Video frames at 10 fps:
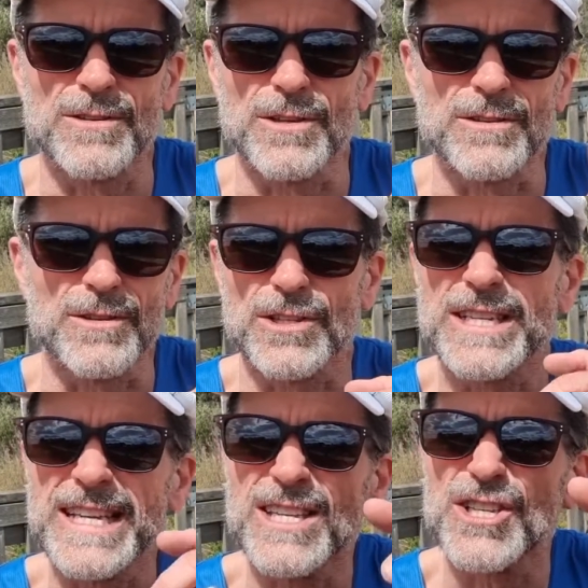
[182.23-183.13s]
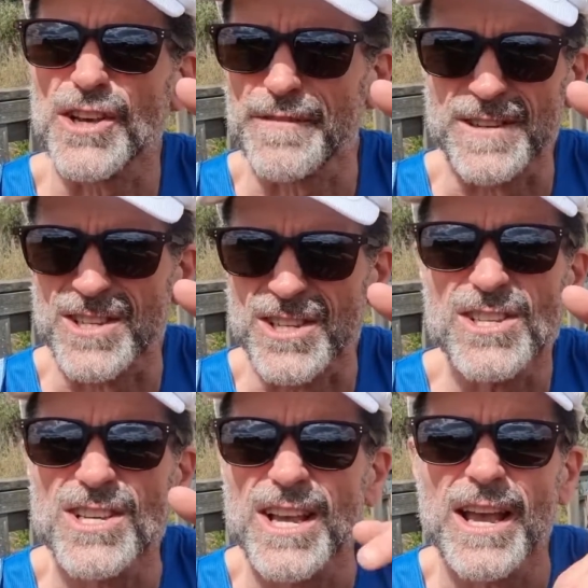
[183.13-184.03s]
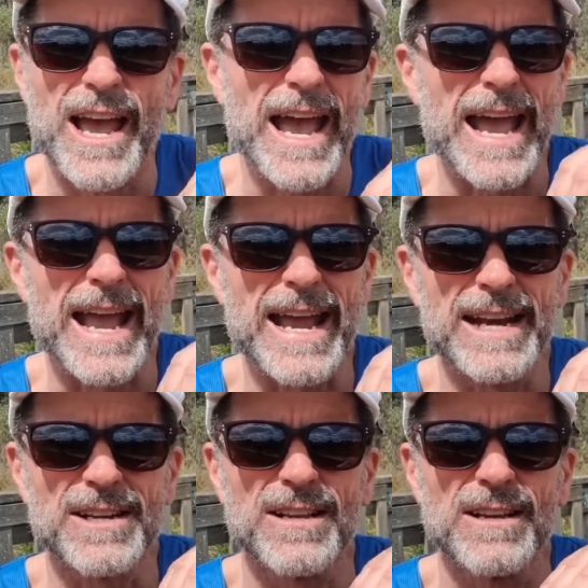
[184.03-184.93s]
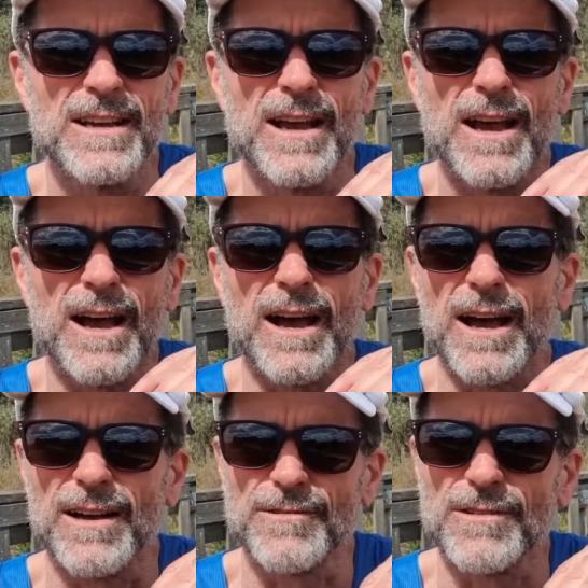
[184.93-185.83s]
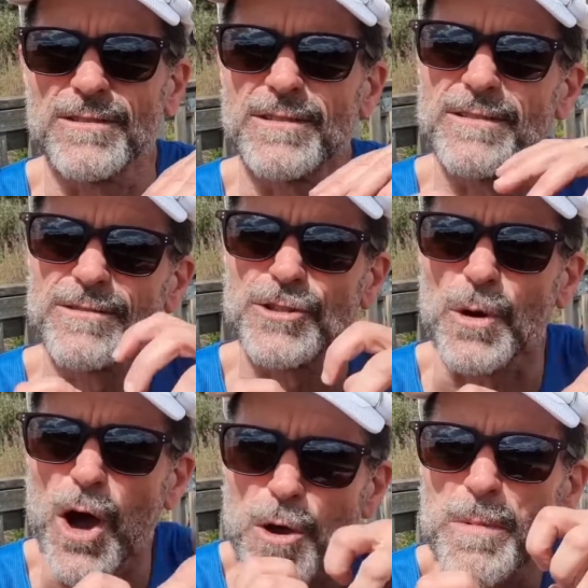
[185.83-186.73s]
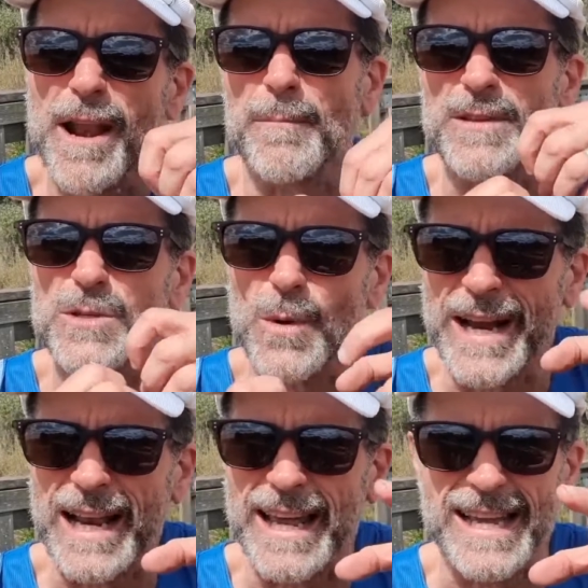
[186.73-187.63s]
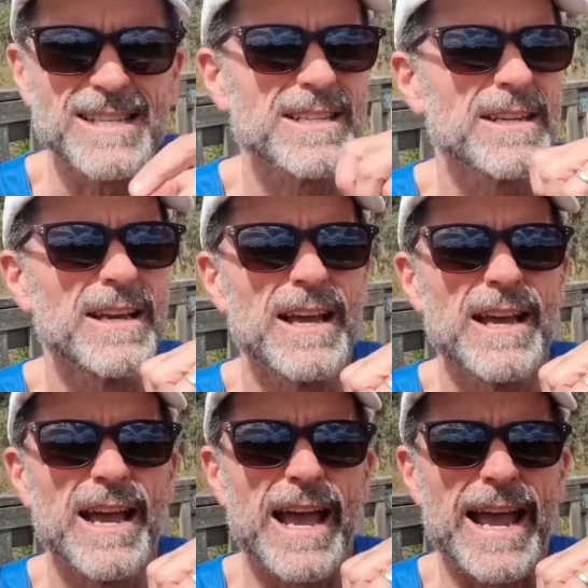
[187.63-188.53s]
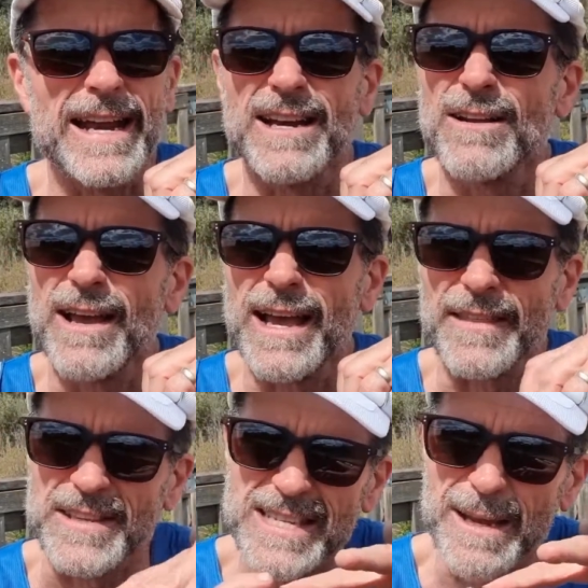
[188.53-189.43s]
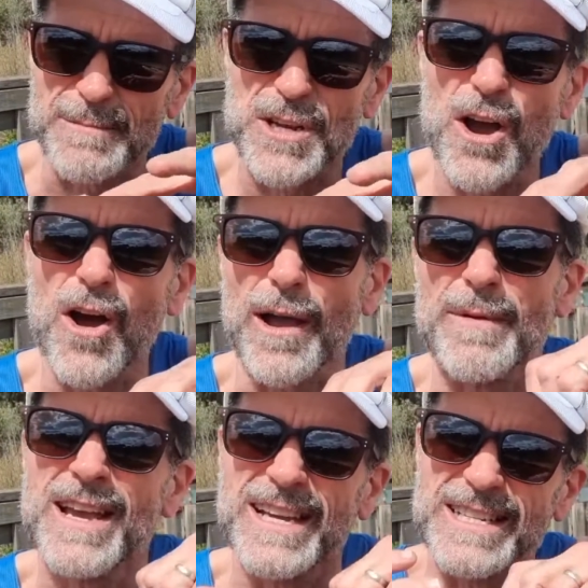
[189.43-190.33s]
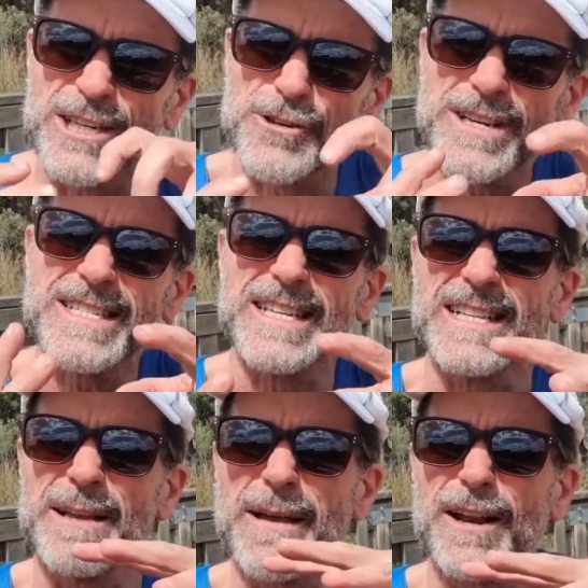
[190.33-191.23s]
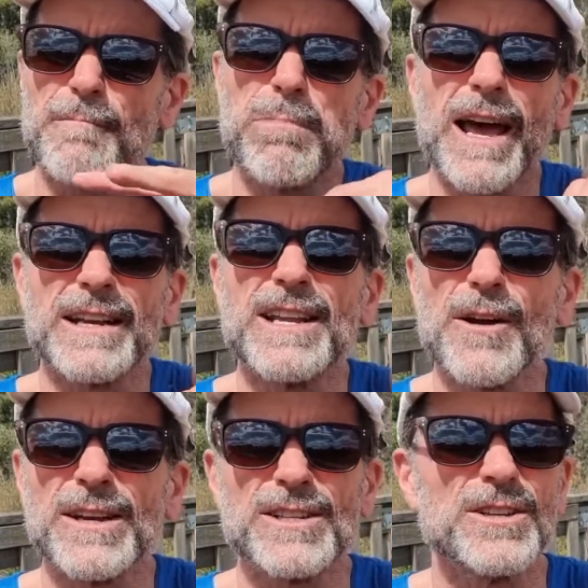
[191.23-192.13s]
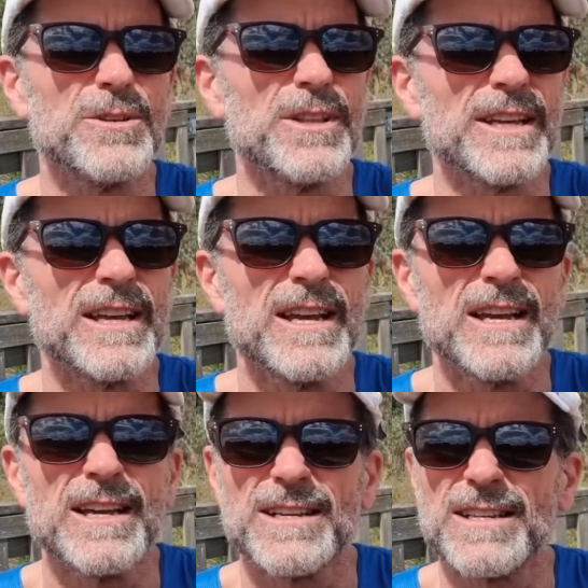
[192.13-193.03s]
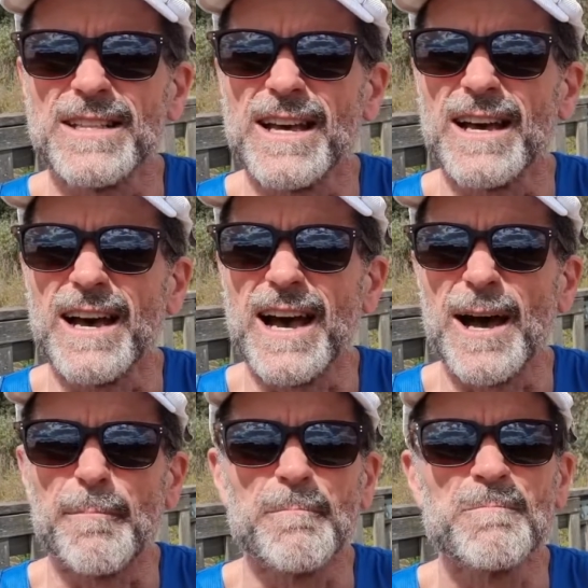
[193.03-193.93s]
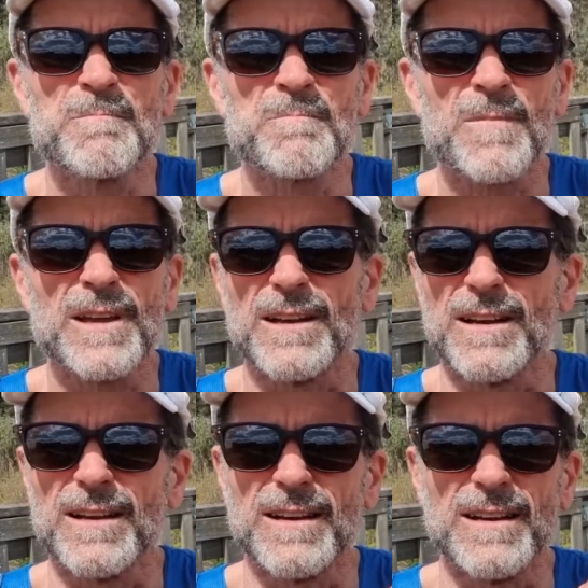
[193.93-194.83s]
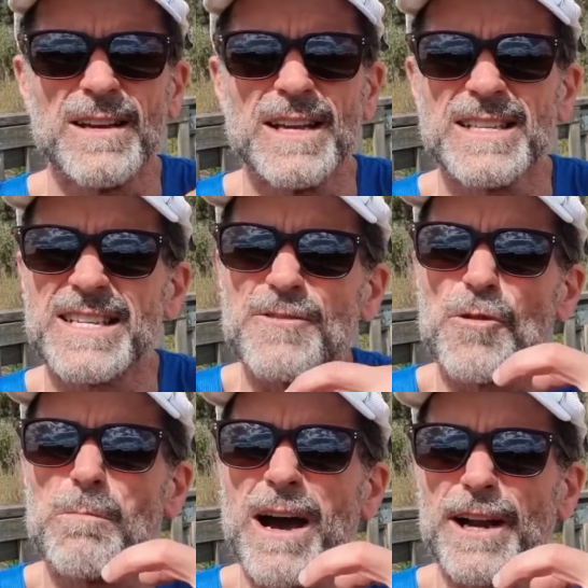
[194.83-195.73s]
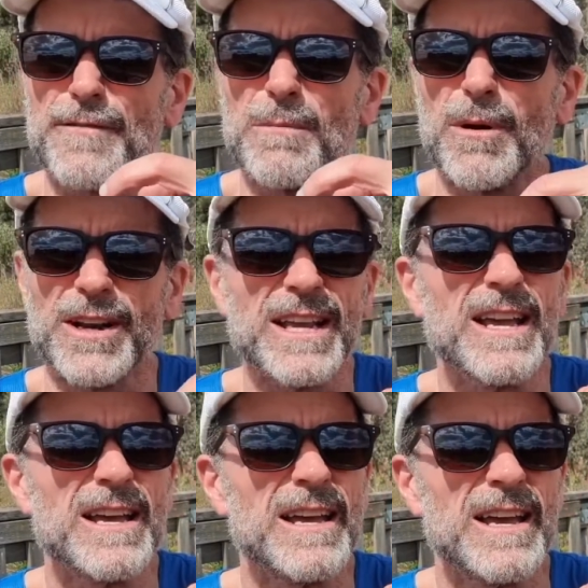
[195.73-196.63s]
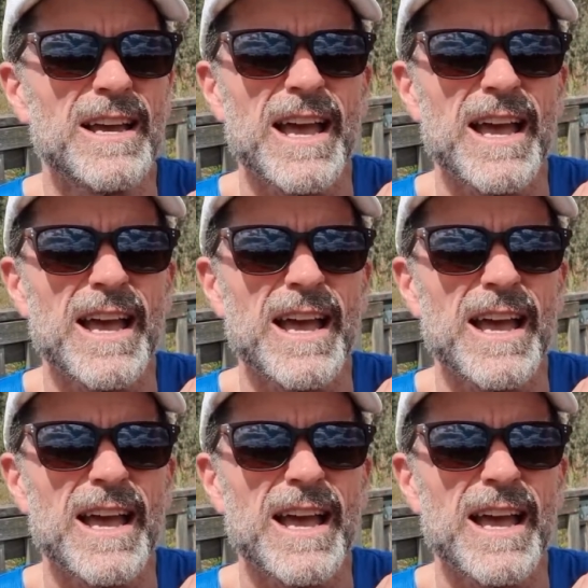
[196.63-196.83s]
your, your, skin surfaces and uh, to open up the sweat glands and at the same time decreasing the amount of blood going to the to the um, uh, central part of your body